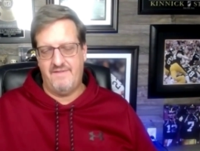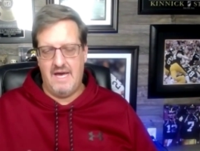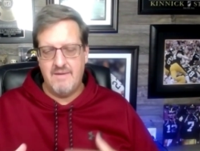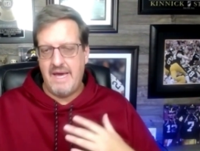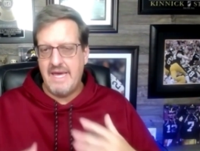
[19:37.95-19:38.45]

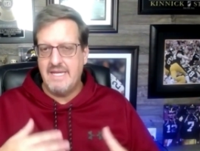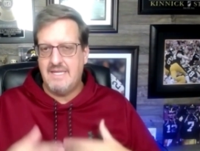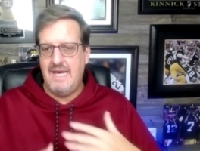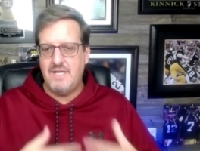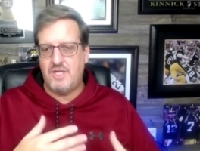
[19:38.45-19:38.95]
How am I
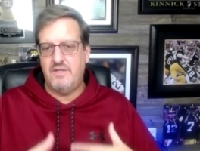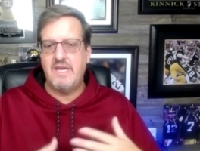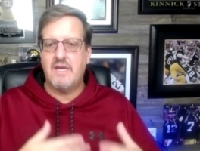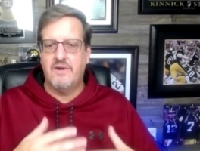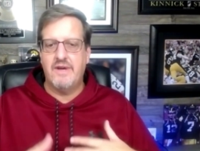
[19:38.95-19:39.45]

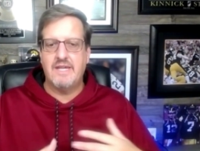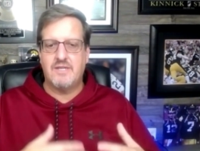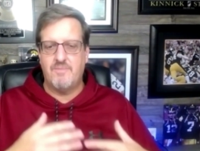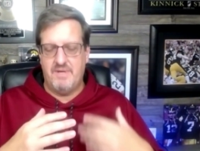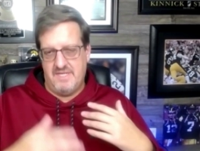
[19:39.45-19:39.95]
intentionally going
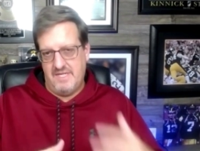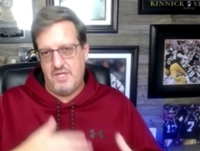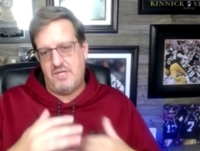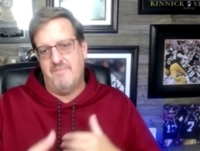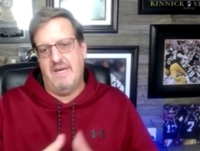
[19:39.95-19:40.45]
to
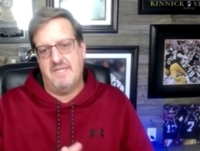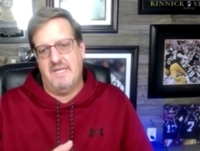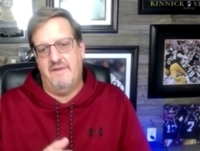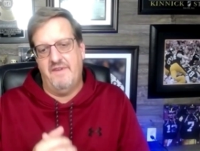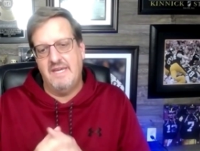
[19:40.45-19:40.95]
position
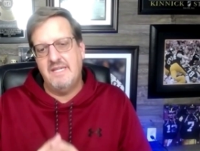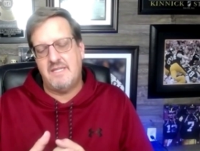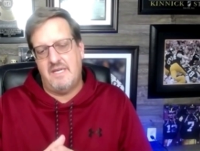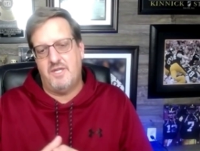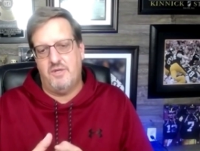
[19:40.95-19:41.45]
myself in
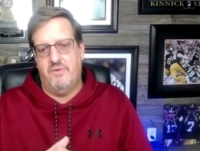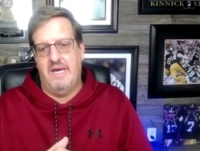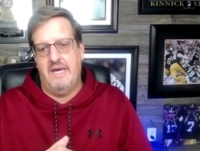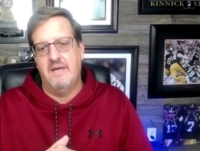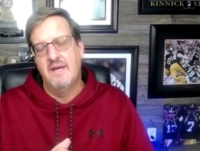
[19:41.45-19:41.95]
such a
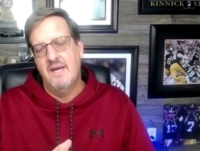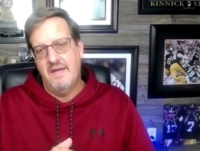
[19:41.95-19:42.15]
way